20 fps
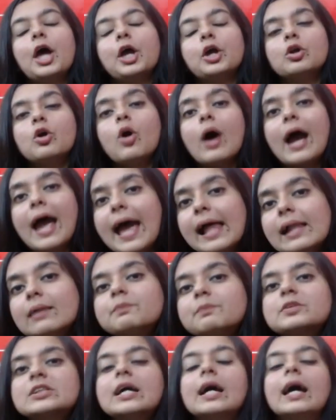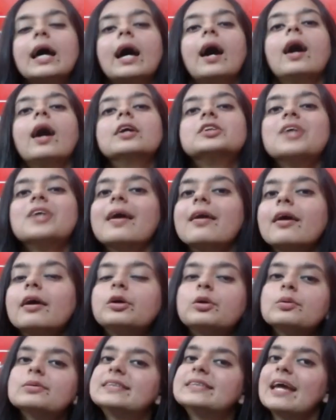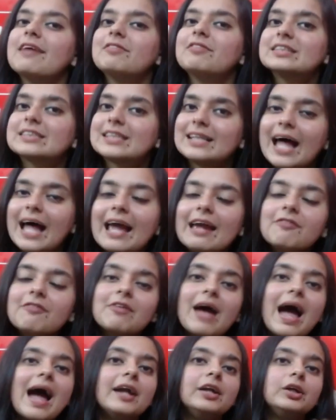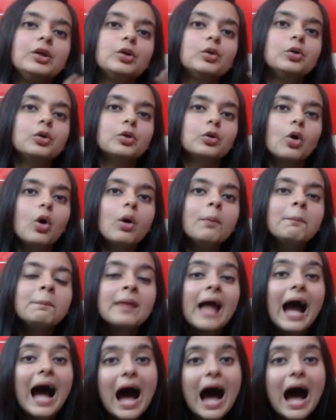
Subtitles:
you know, helped Gerrard to save his life and to, you know,